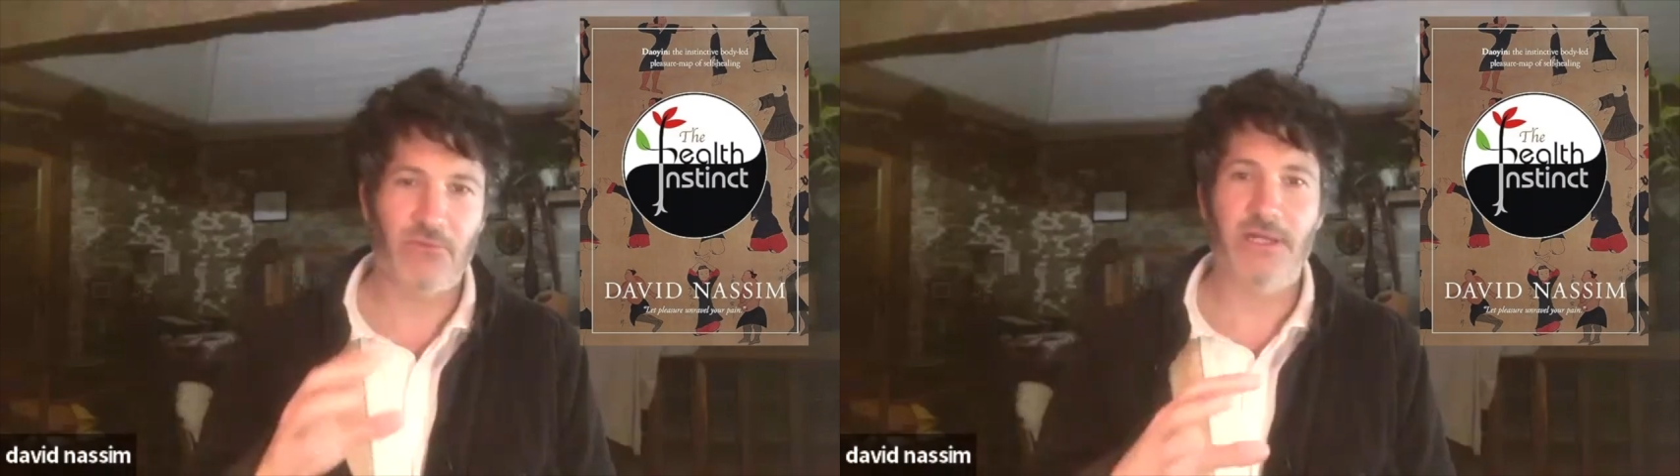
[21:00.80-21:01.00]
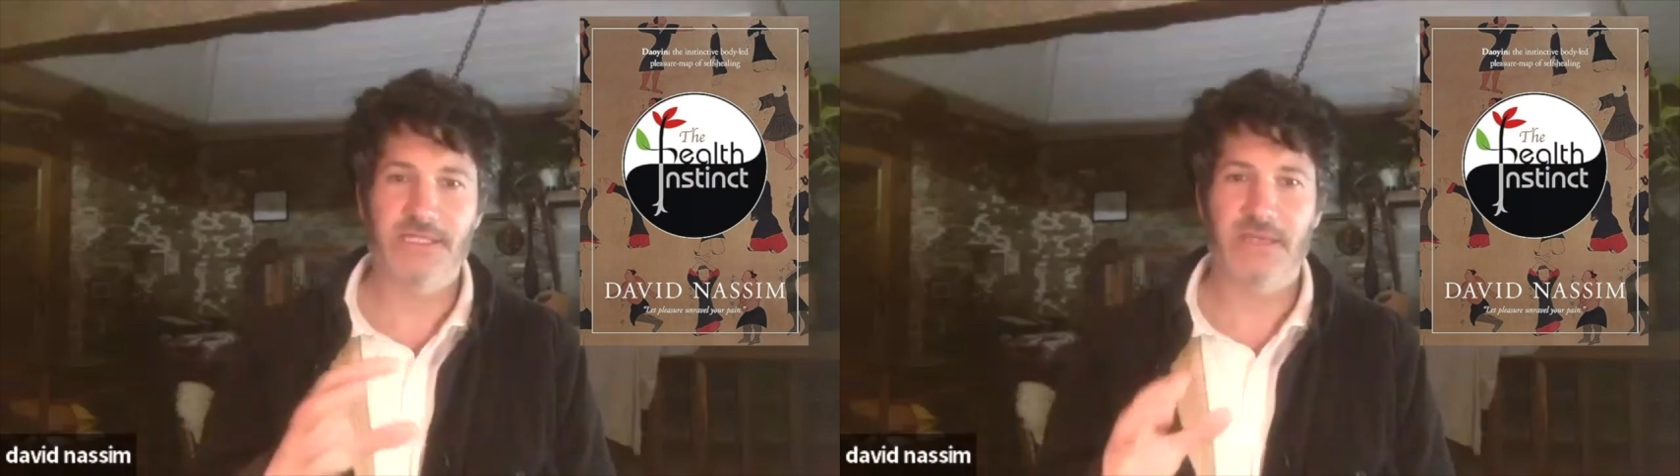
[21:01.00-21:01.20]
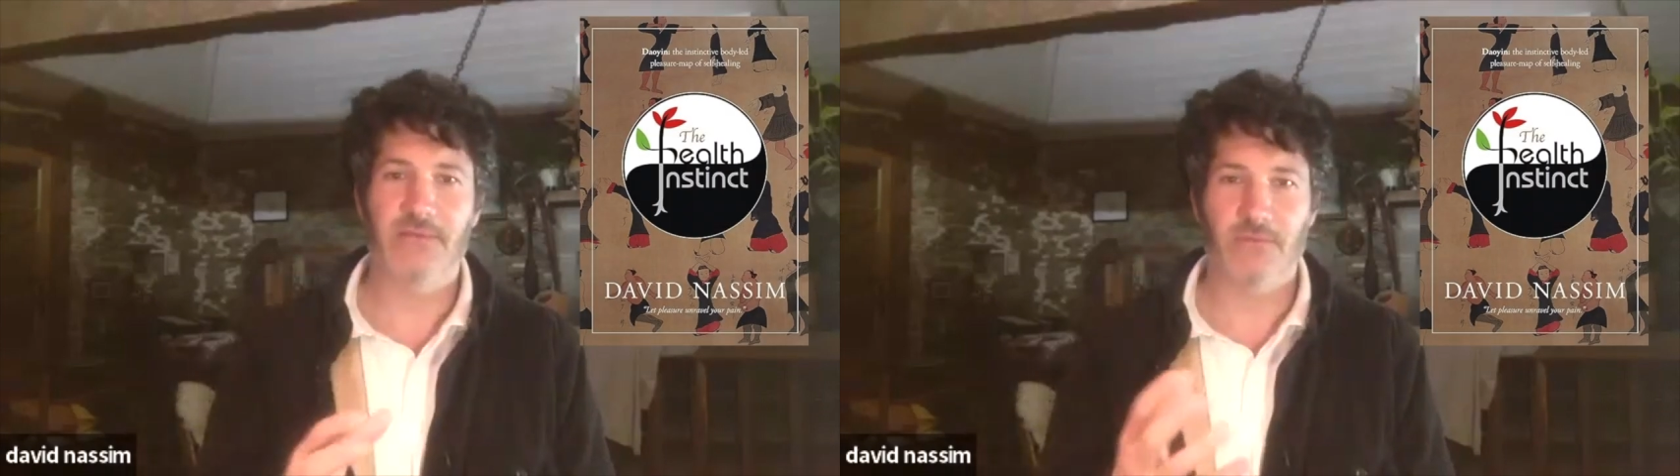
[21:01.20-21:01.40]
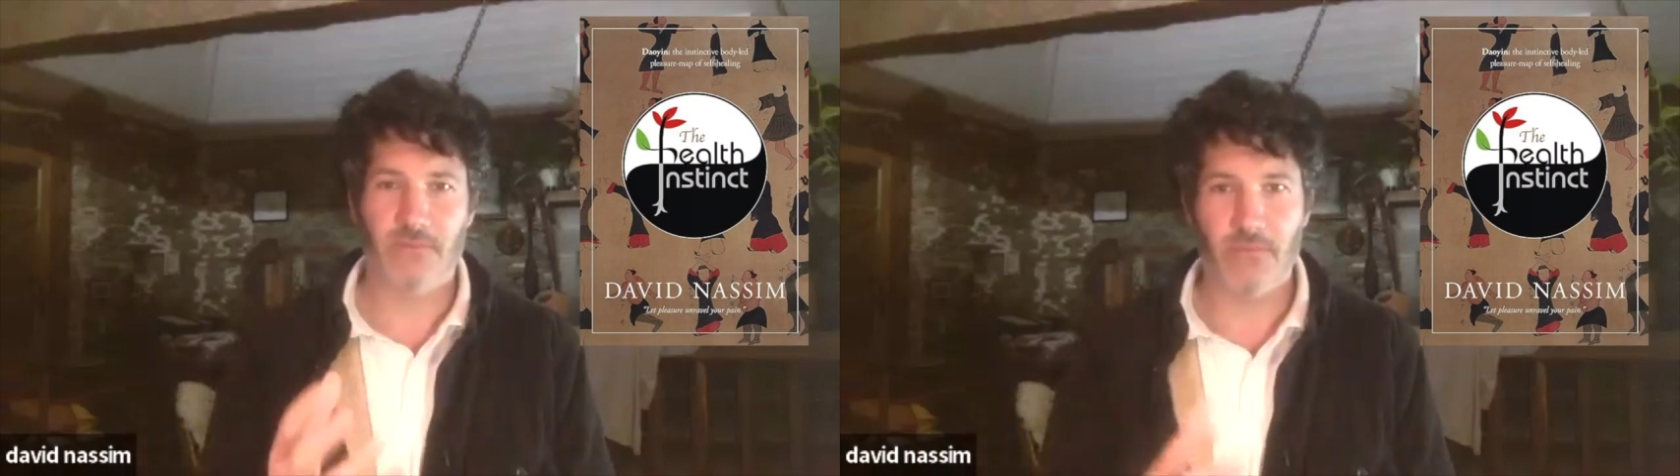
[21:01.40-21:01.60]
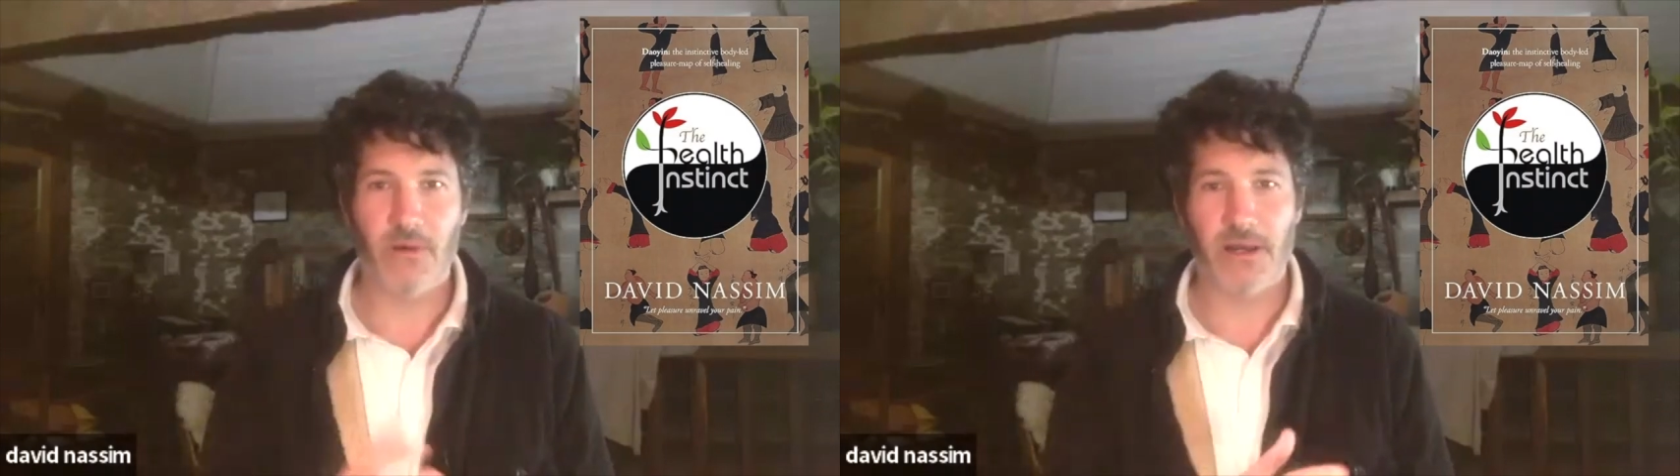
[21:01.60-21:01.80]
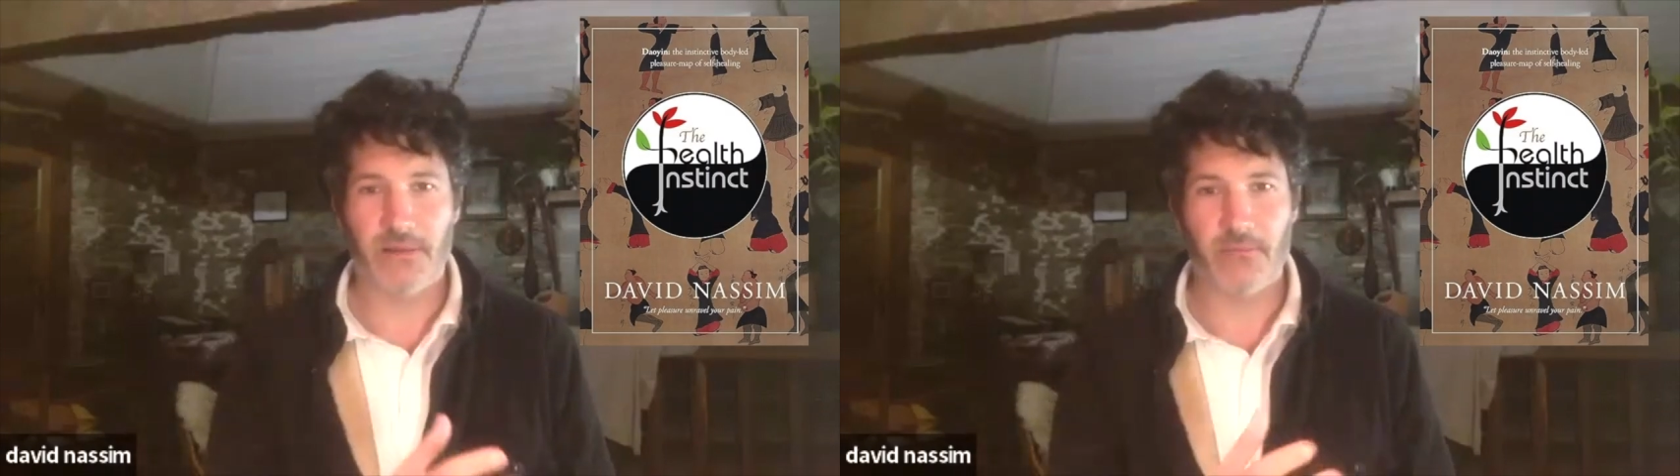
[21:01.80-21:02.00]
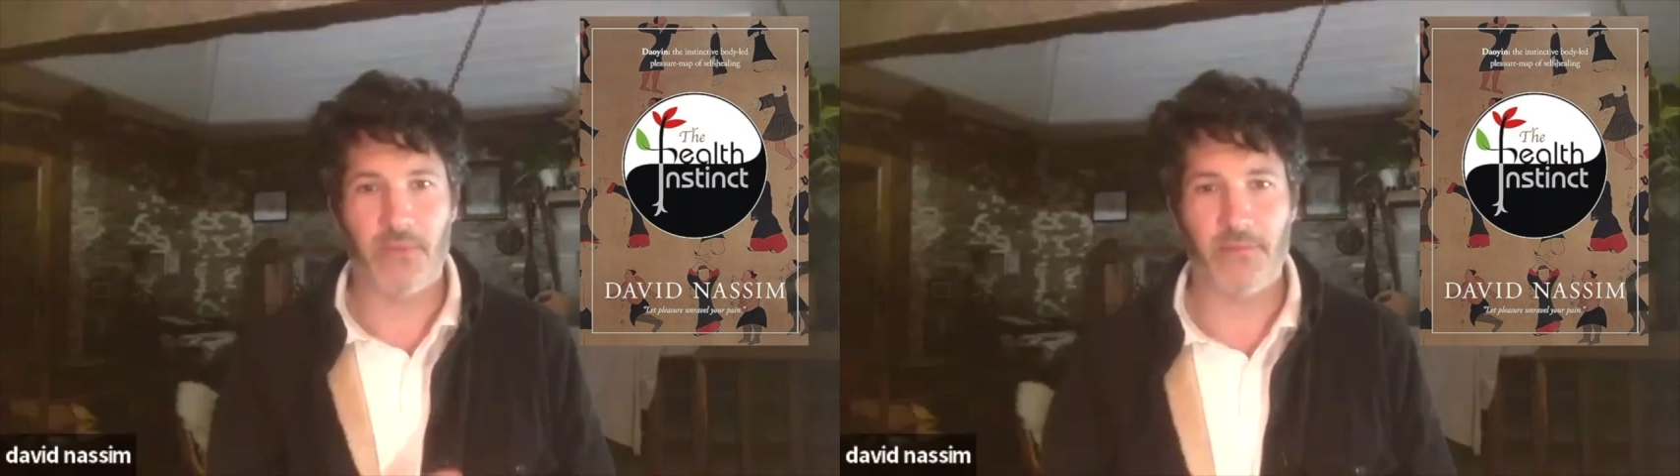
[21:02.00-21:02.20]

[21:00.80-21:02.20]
writing my